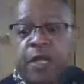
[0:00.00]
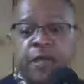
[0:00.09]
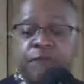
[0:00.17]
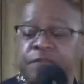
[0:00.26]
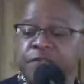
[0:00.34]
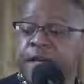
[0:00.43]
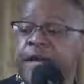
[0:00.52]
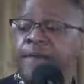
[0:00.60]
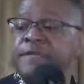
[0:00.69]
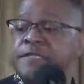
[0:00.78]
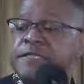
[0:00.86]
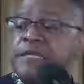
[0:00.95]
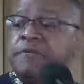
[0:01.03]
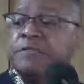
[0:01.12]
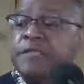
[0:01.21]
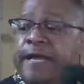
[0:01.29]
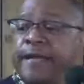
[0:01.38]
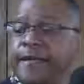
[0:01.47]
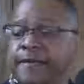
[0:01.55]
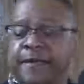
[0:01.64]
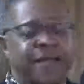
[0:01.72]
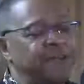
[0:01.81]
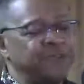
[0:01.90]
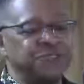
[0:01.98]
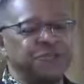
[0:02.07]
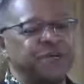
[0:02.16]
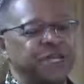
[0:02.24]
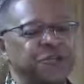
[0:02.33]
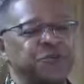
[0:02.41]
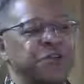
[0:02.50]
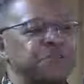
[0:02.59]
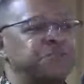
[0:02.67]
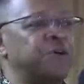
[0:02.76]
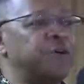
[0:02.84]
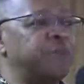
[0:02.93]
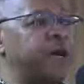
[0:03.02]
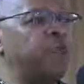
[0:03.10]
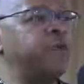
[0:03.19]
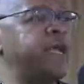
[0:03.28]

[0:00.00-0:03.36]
Every time it seems like I know somebody know what I'm talking about.